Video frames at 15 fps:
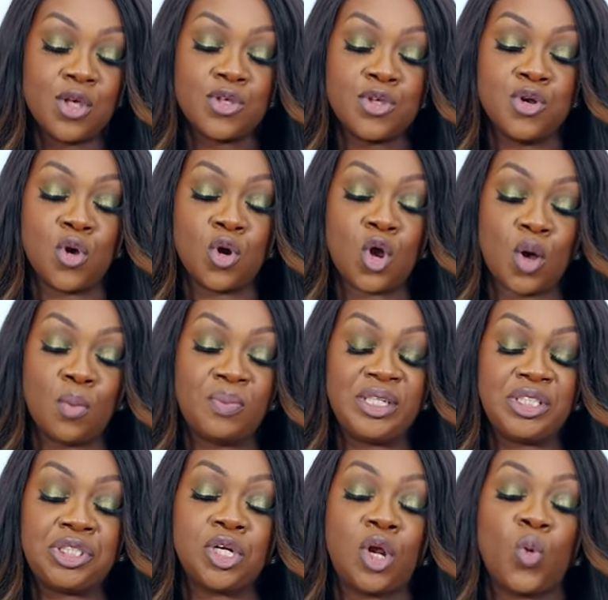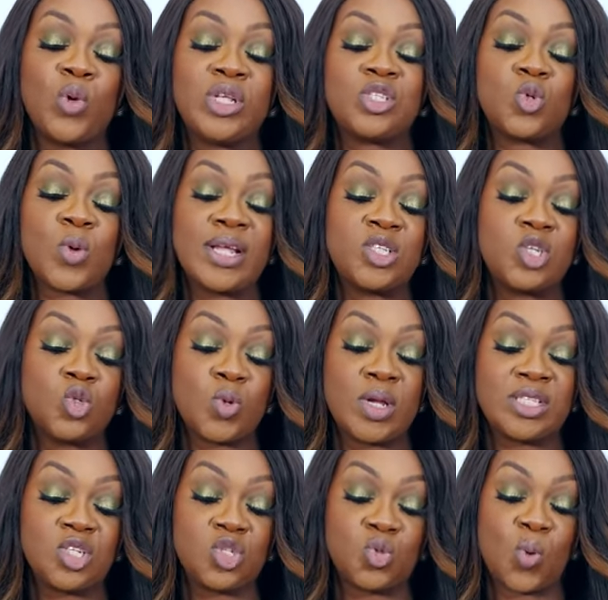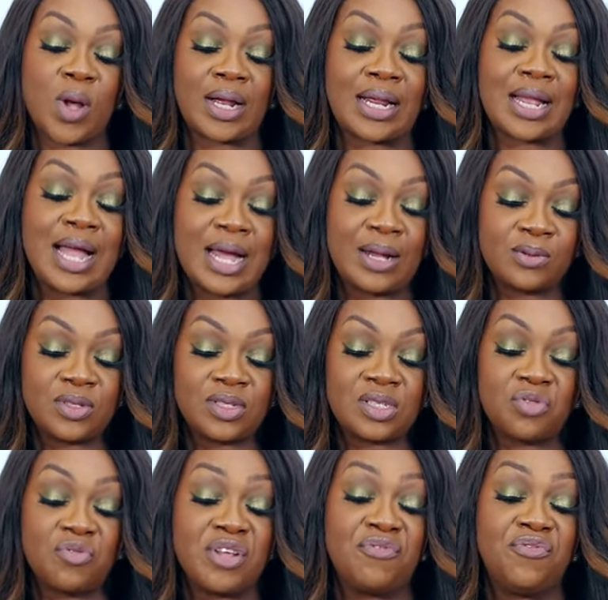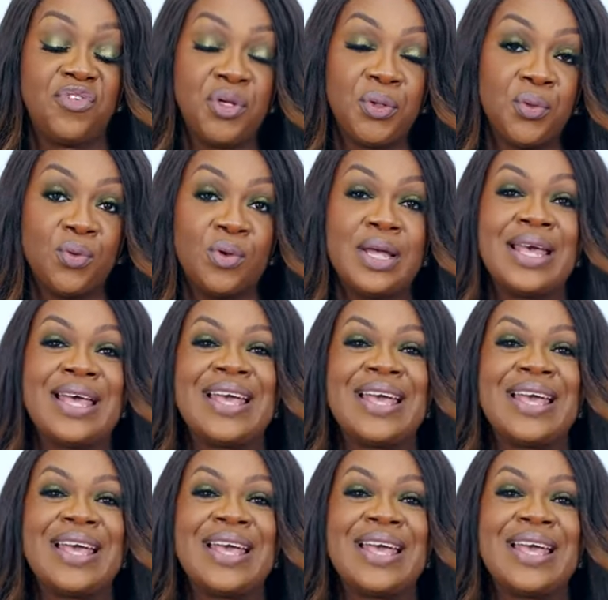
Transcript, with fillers: you know, completion with 2022 accounts review